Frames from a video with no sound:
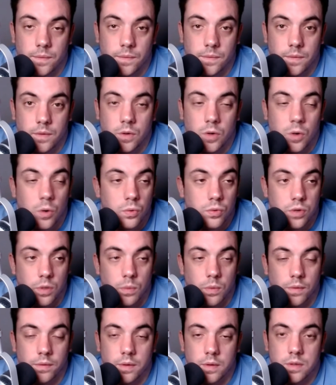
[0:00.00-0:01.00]
Of course I
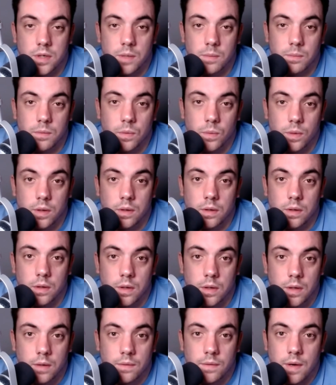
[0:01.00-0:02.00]
want the team to win.
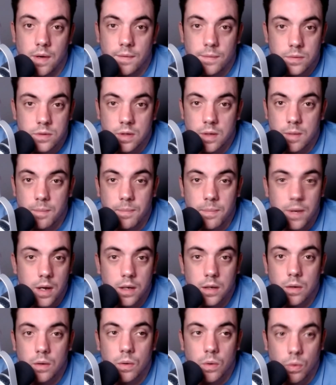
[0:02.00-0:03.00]
Faithful to the
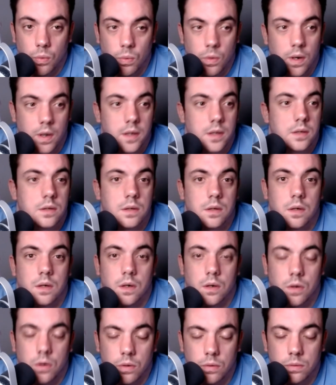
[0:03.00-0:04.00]
Bay always.
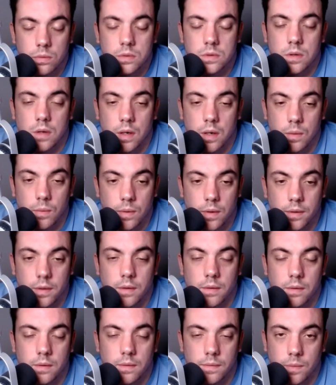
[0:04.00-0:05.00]
Of course I want
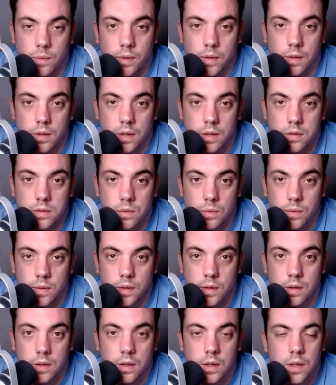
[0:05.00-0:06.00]
the 49ers to
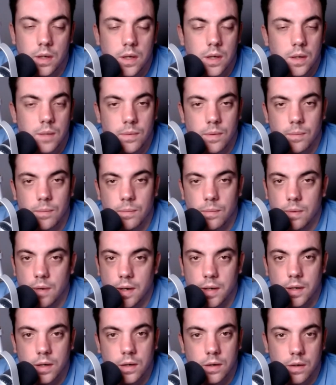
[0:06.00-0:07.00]
win. But
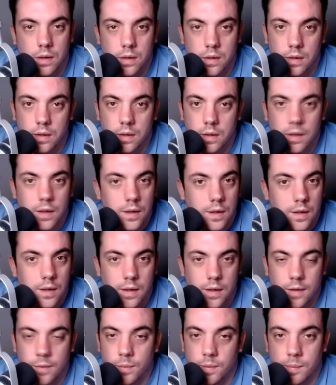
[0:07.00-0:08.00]
my God,
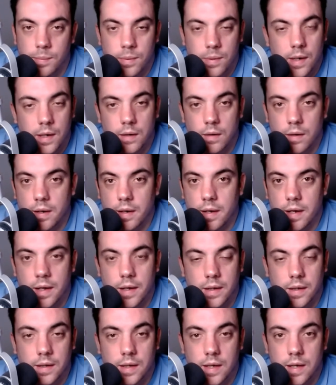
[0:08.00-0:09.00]
if we play like that
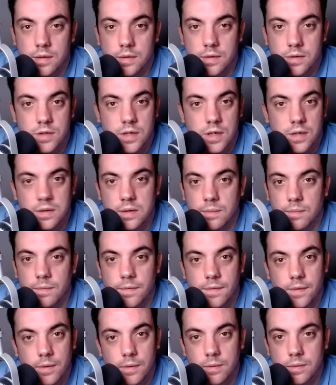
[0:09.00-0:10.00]
against Justin
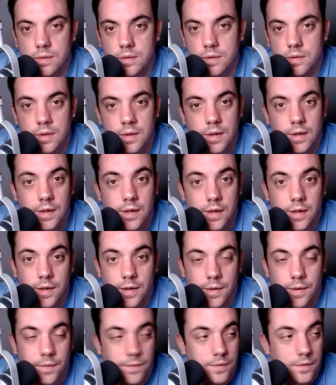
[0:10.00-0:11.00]
Fields,
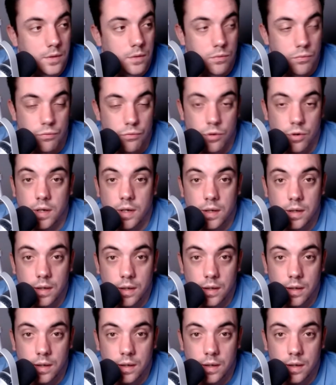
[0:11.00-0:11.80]
the rookie,